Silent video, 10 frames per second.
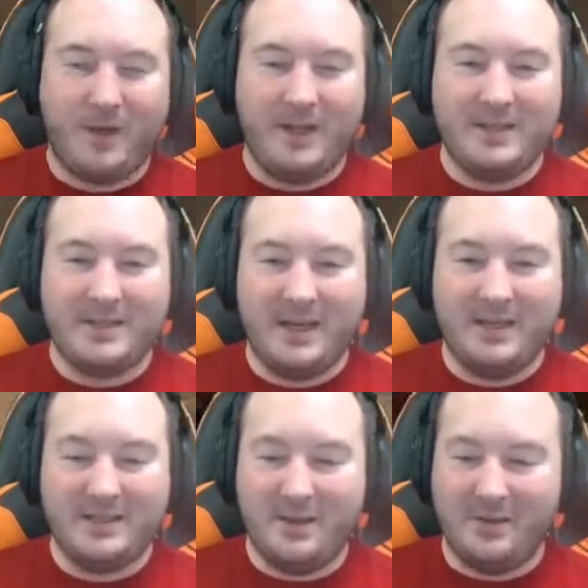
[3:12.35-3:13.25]
right inside
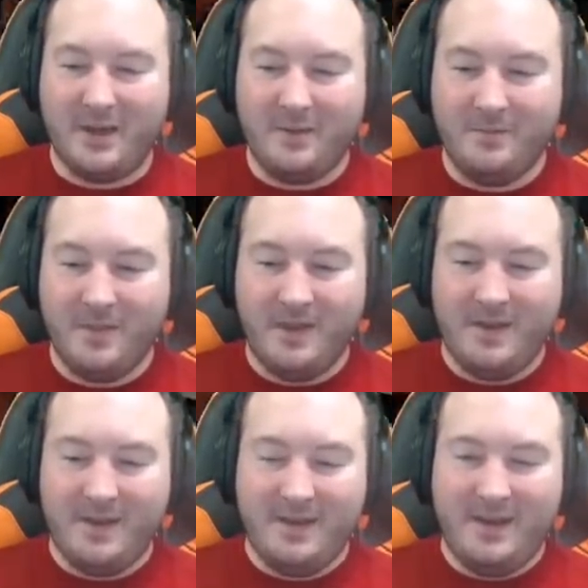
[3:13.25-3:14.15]
the zone there.
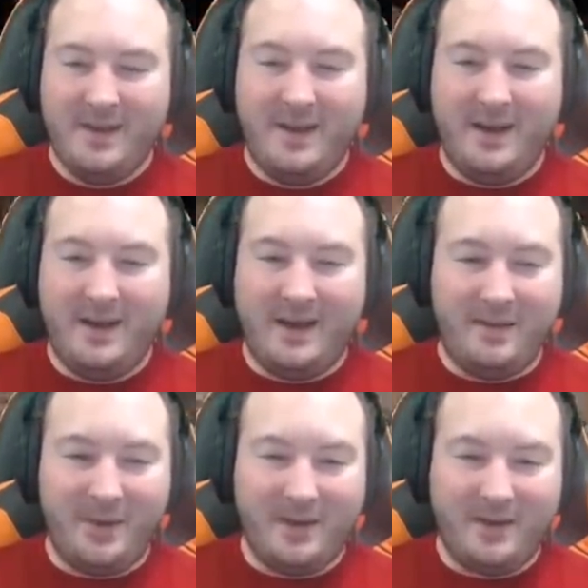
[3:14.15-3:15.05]
And
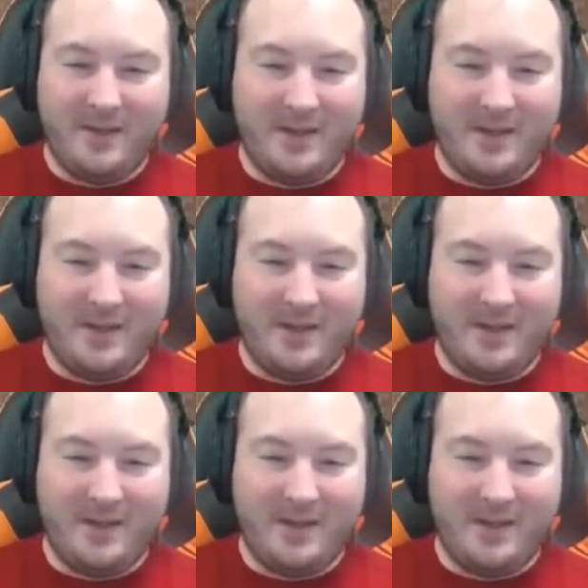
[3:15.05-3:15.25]
apparently,